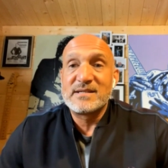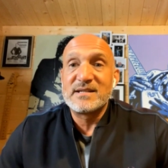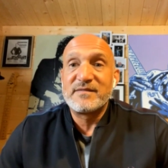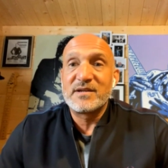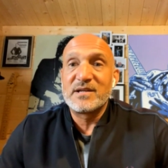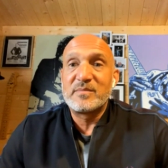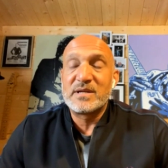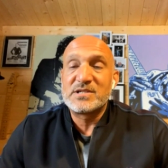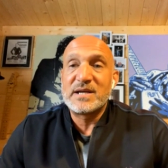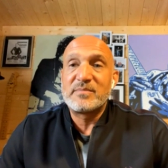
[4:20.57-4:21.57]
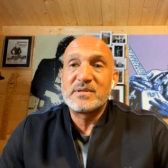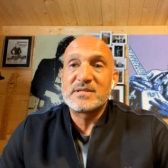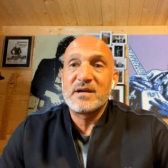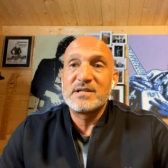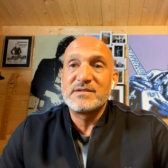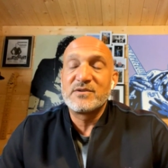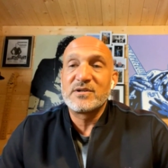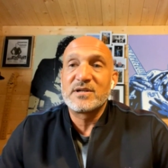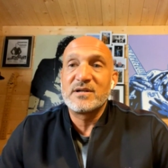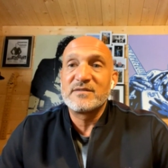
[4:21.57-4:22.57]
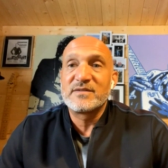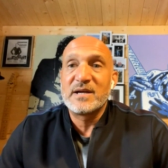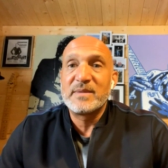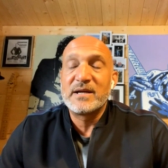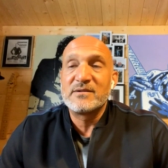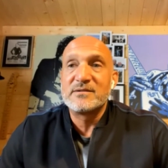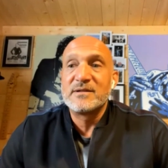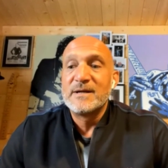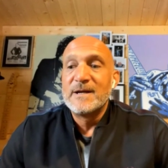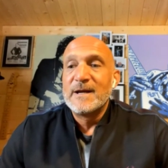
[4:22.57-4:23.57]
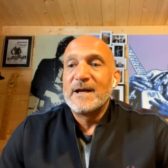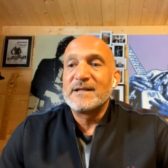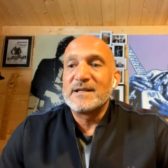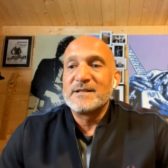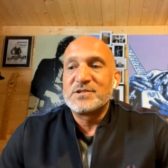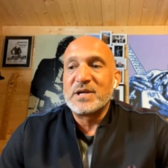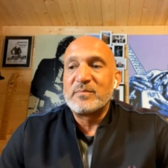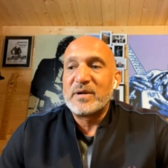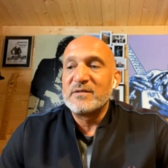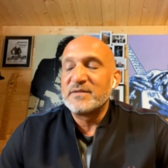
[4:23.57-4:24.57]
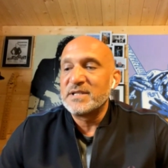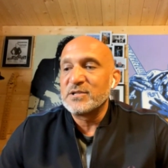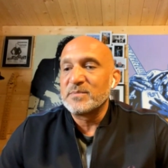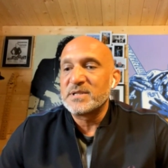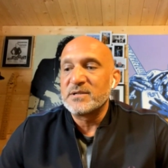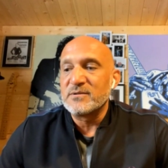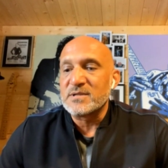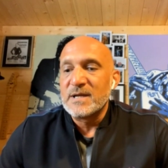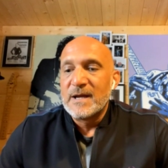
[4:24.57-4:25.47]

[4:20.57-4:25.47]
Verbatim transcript: And if you're going to be a champion side, you've got to kind of come out and and, and jump over these obstacles.